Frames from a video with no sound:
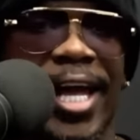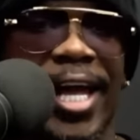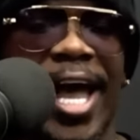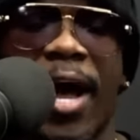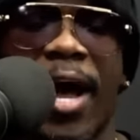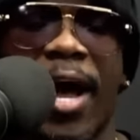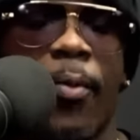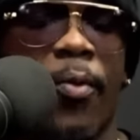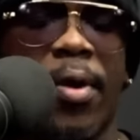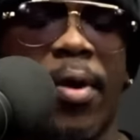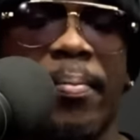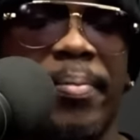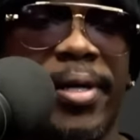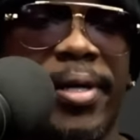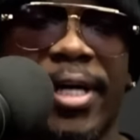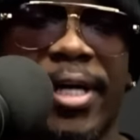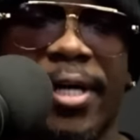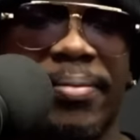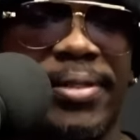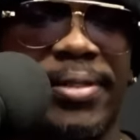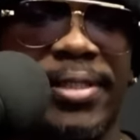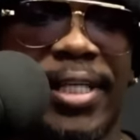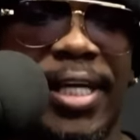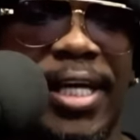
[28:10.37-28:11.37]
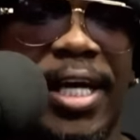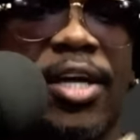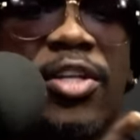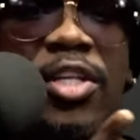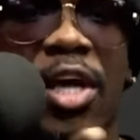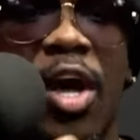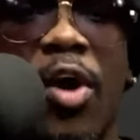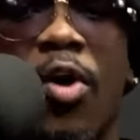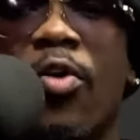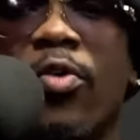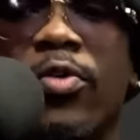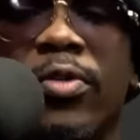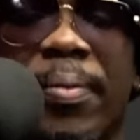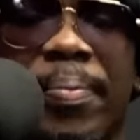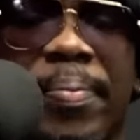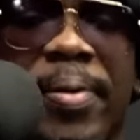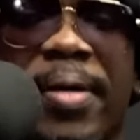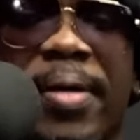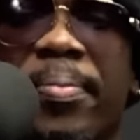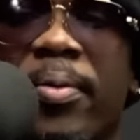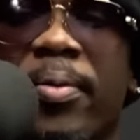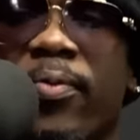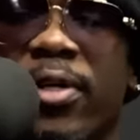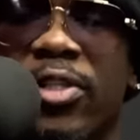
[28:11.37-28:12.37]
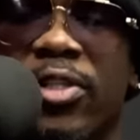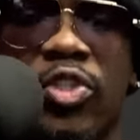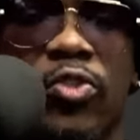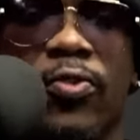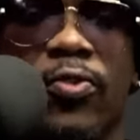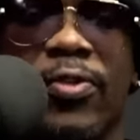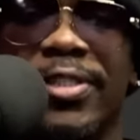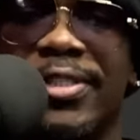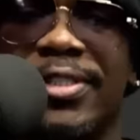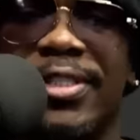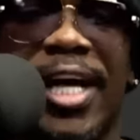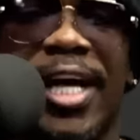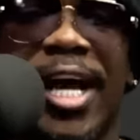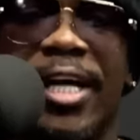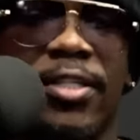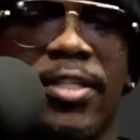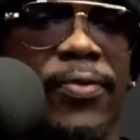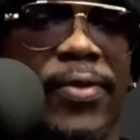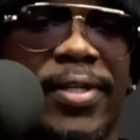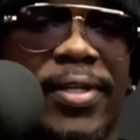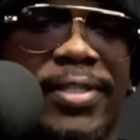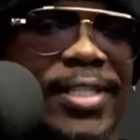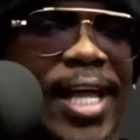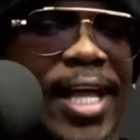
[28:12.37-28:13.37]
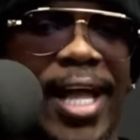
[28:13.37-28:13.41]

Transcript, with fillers: I won't be upset. Y'all the people with juris doctorates.